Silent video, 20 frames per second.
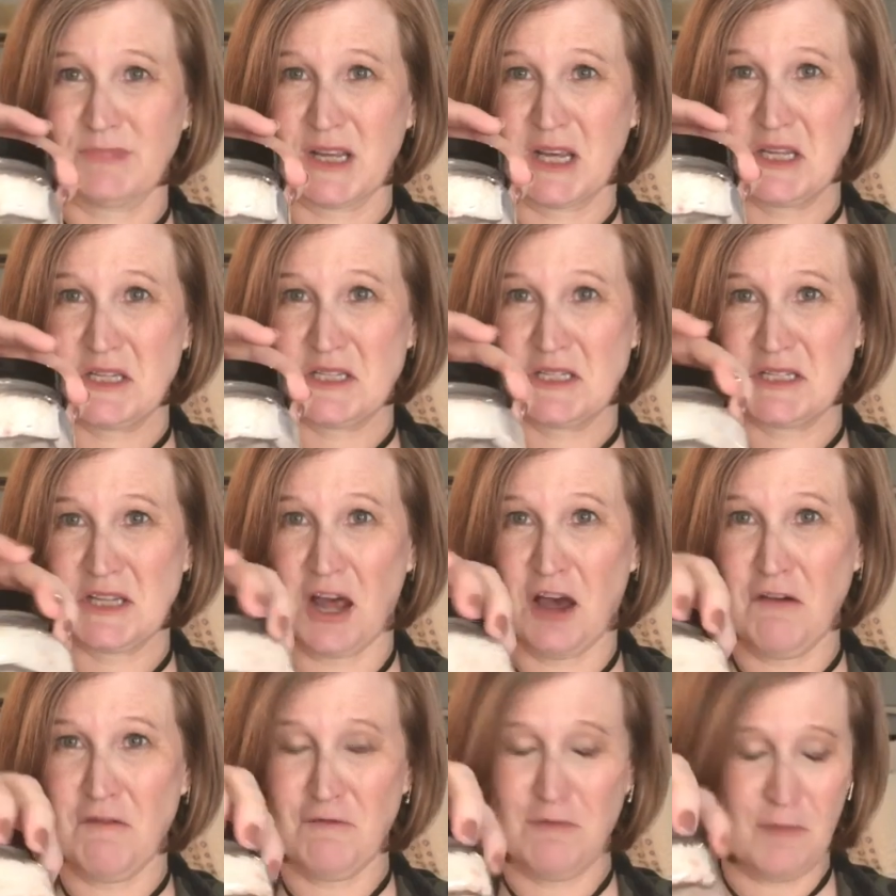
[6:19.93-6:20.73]

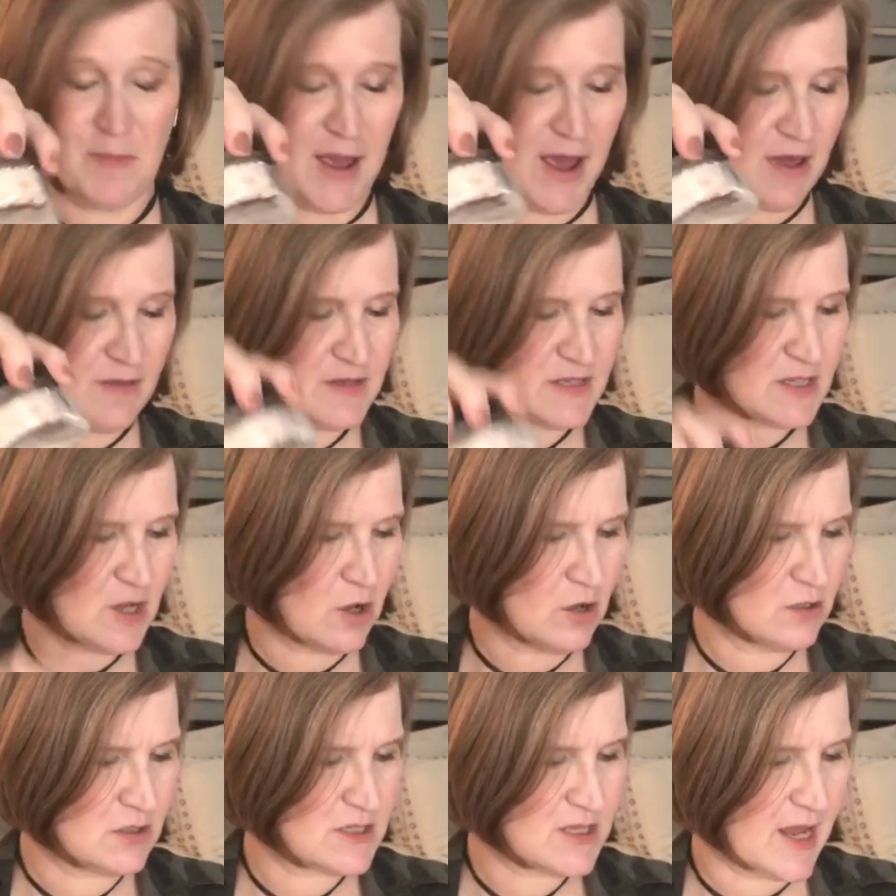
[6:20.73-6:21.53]
stuff, bath
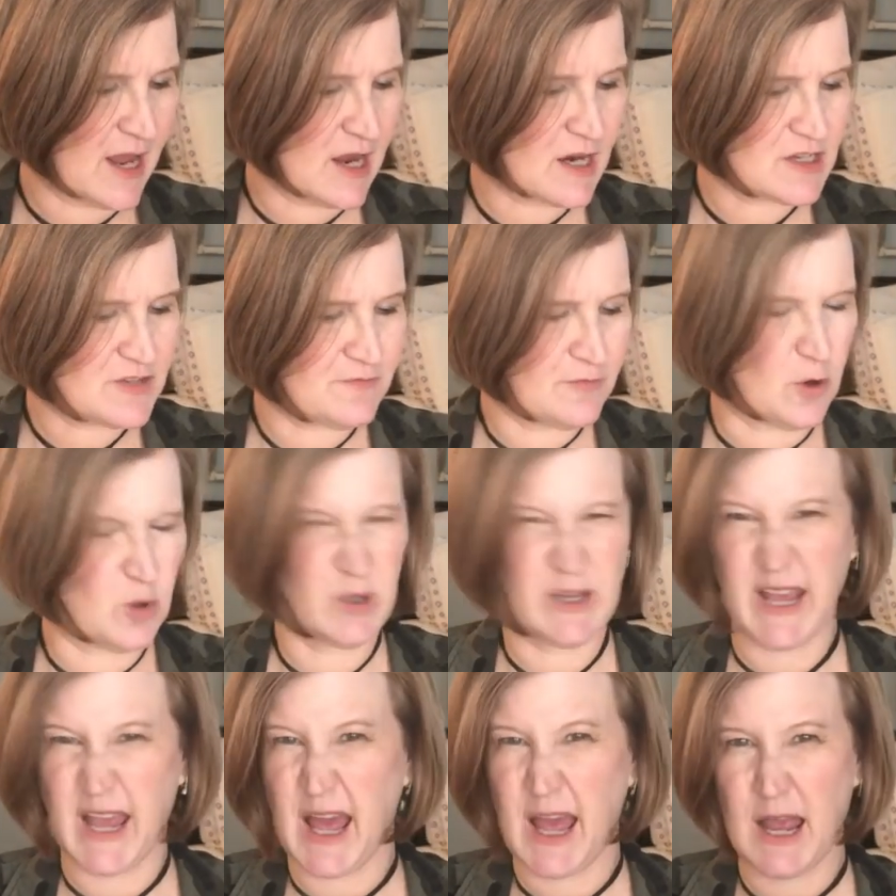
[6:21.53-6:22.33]
salts. They
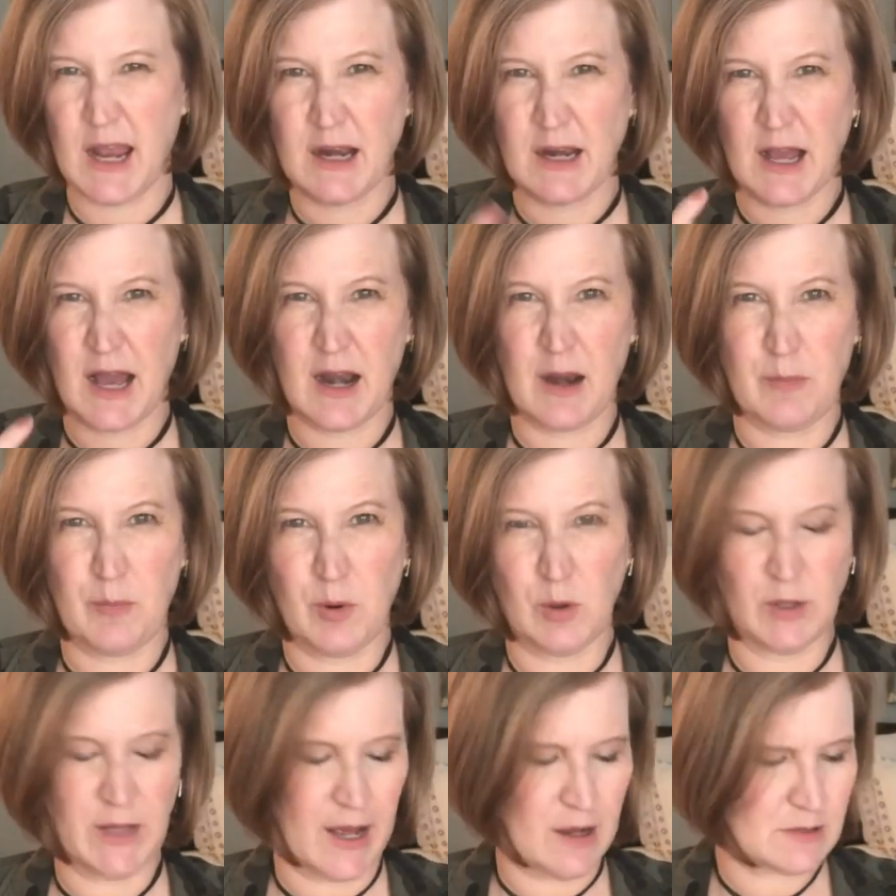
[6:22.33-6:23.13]
exfoliate and kind of
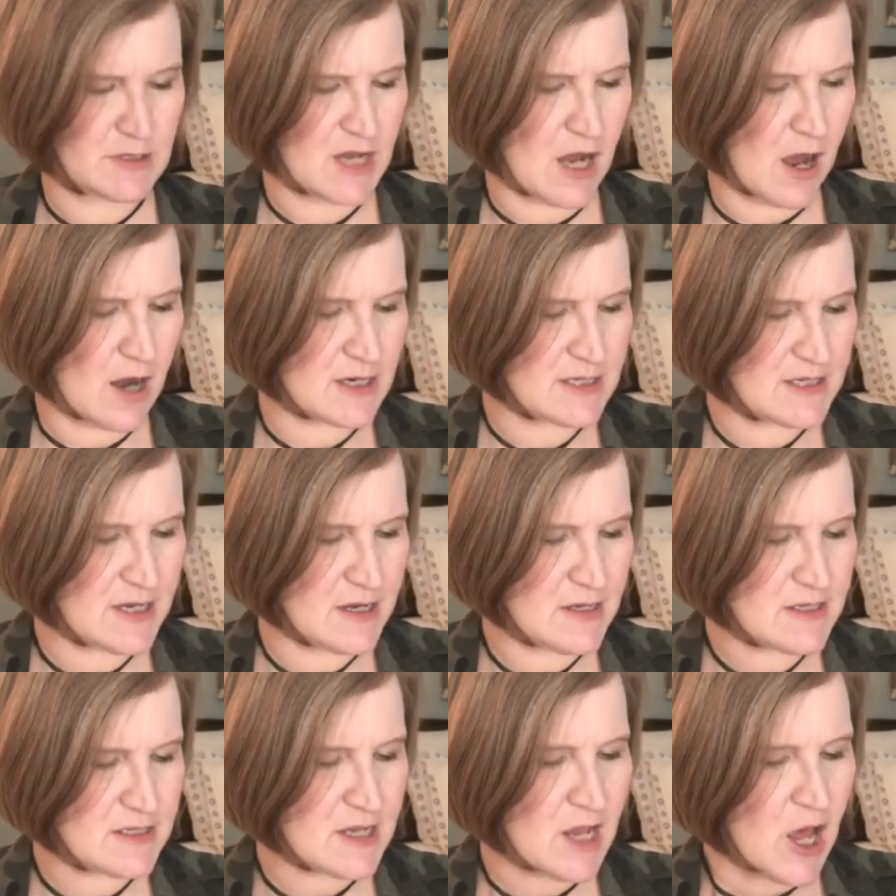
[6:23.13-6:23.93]
pull out
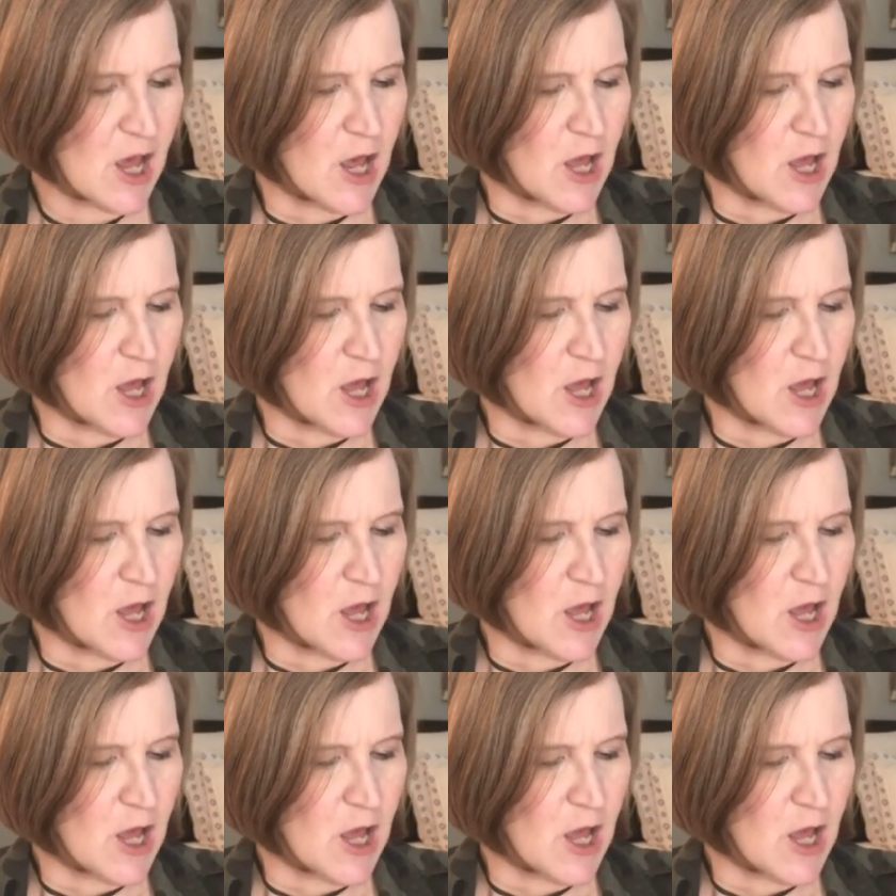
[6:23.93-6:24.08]
toxins.